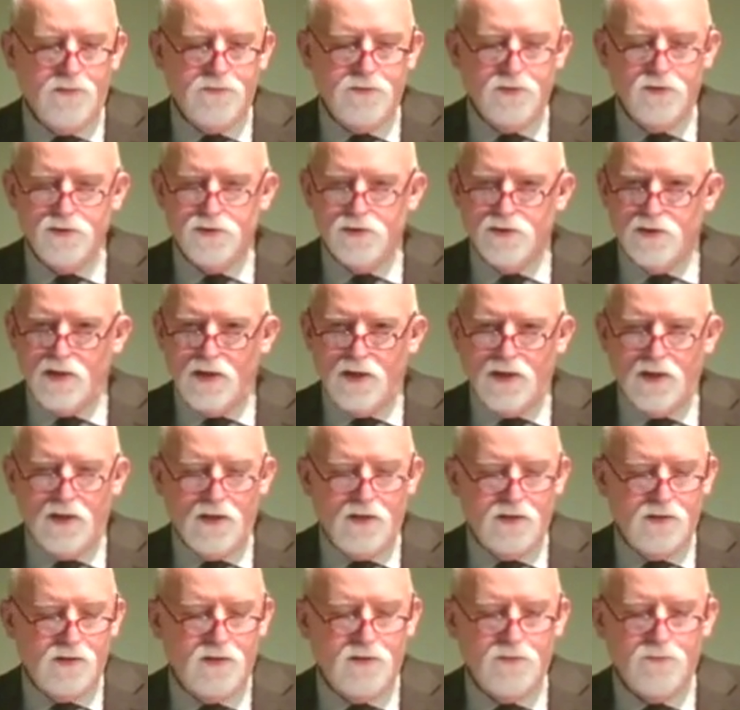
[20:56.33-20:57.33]
There's
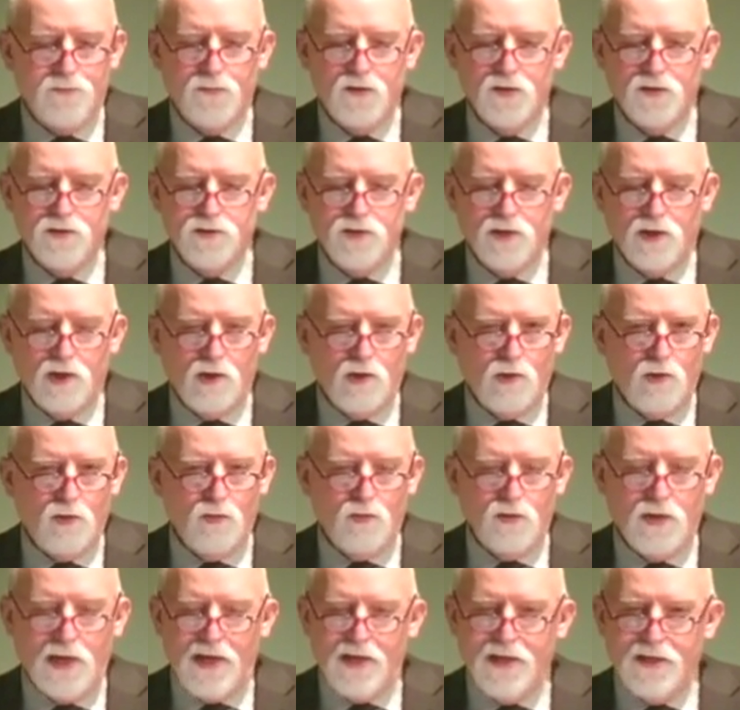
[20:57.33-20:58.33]
none. There's
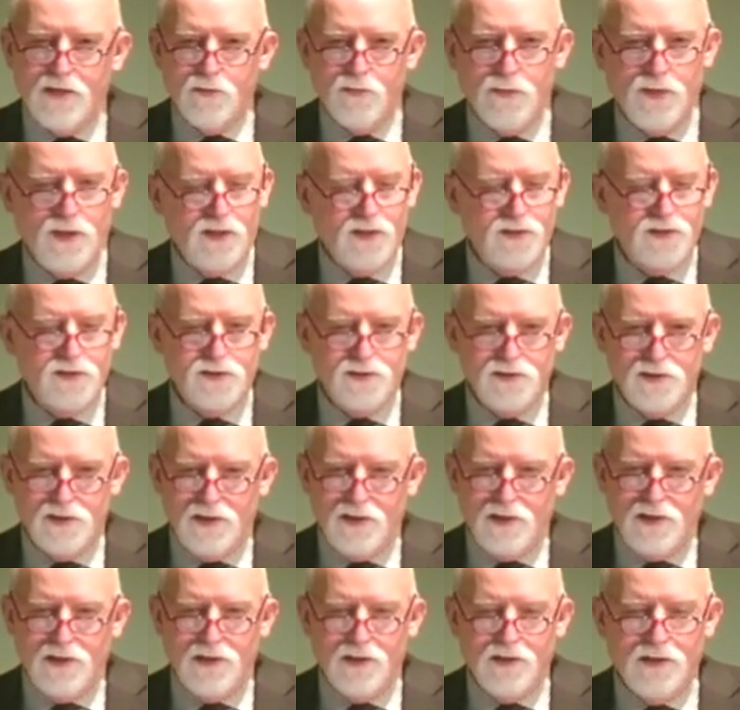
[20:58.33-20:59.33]
no A to B to
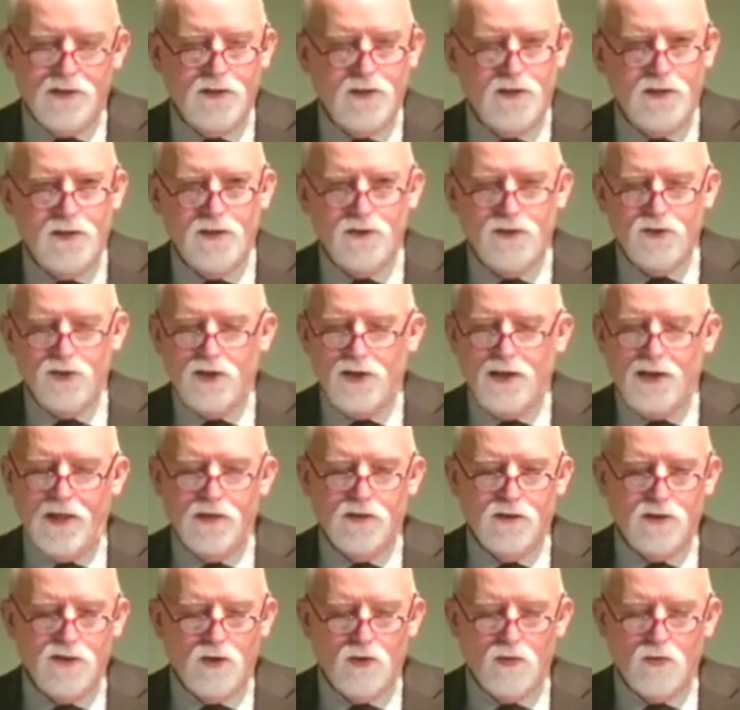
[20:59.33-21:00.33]
C, and you
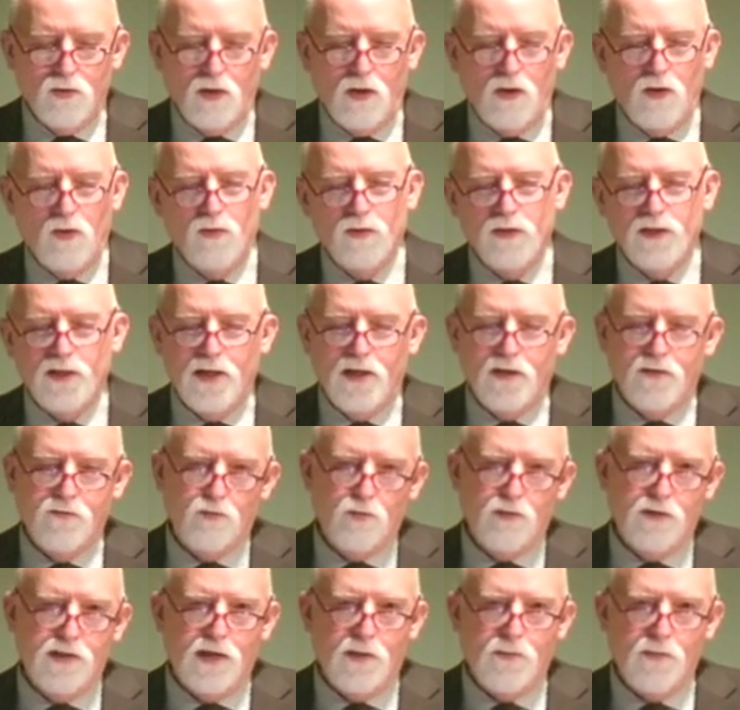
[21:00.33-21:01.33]
can't go, oh yeah,
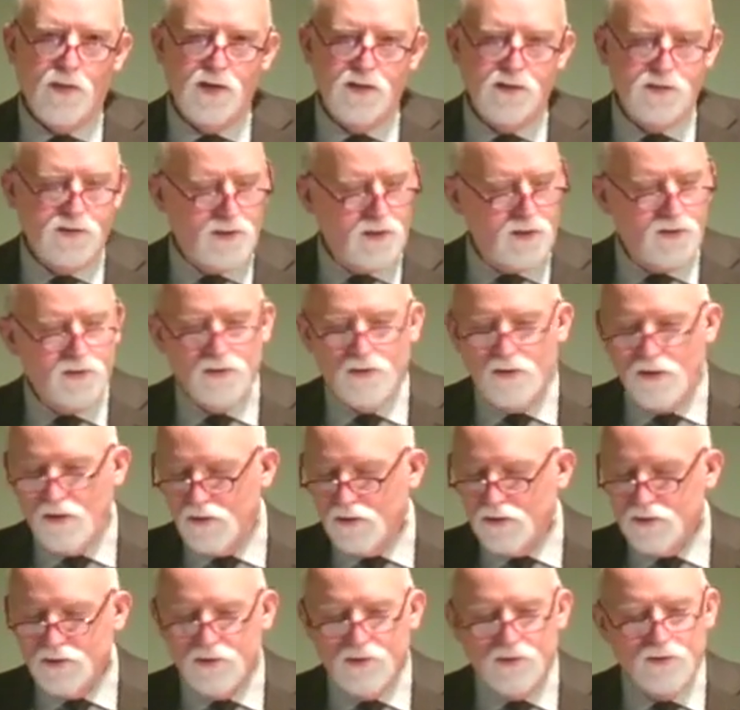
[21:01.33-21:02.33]
well that makes sense
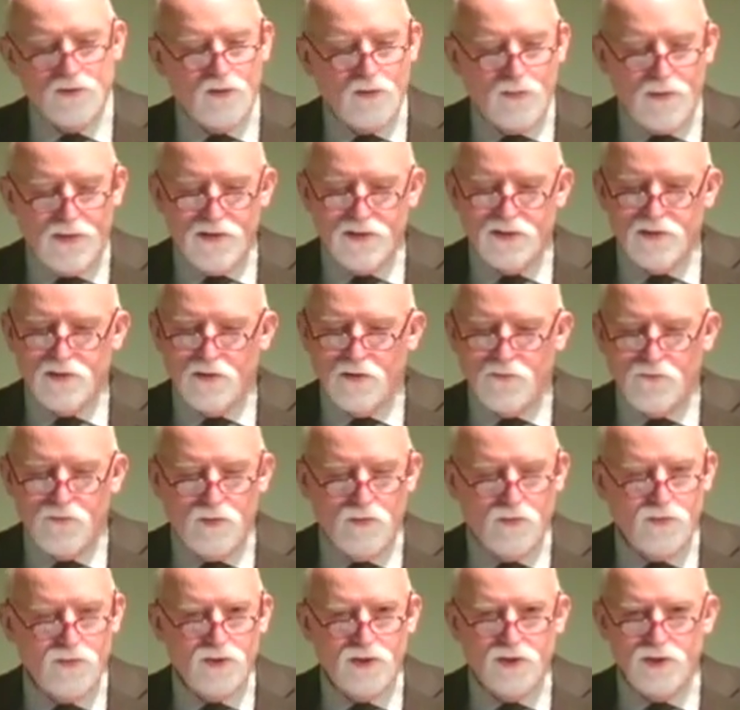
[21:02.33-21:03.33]
now, because there's going to be stuff
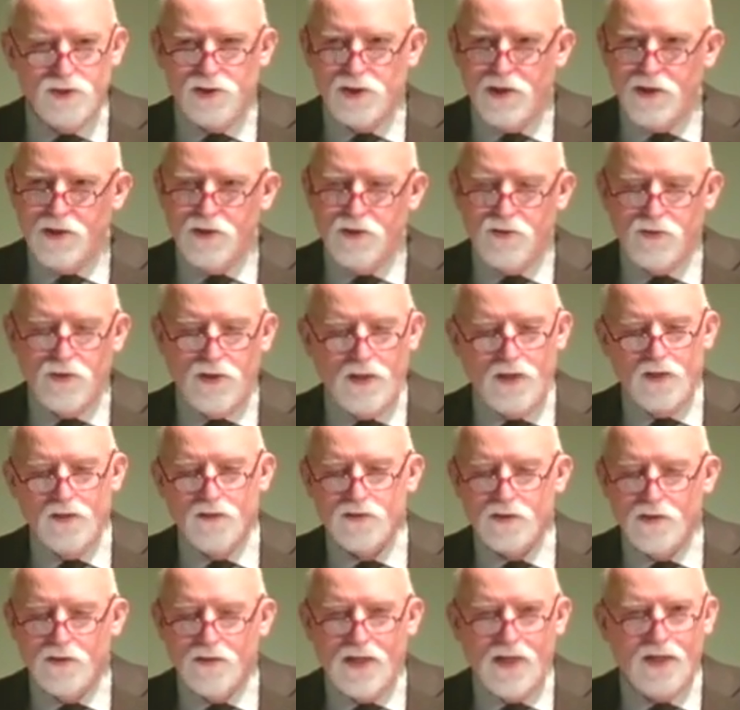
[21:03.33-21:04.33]
you'll just shake your head
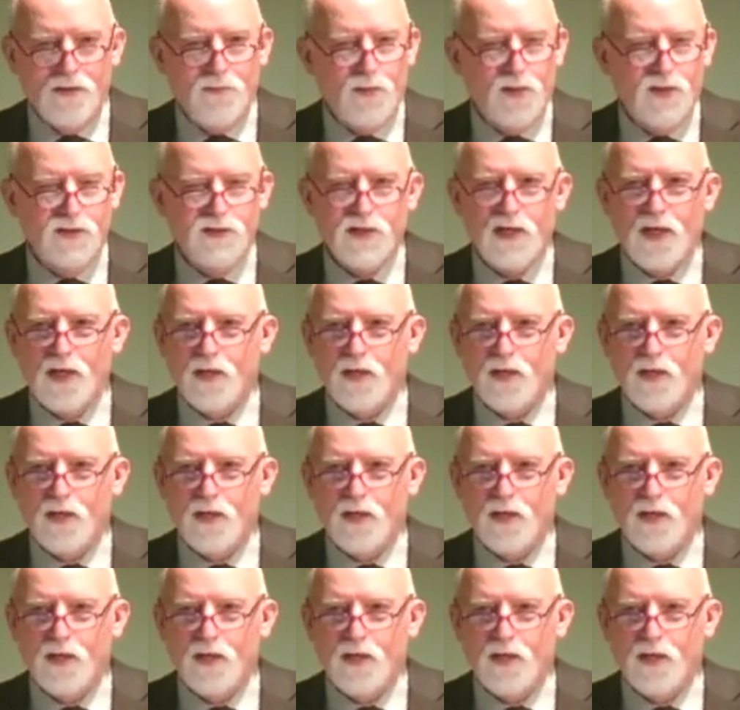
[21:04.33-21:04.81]
and say that makes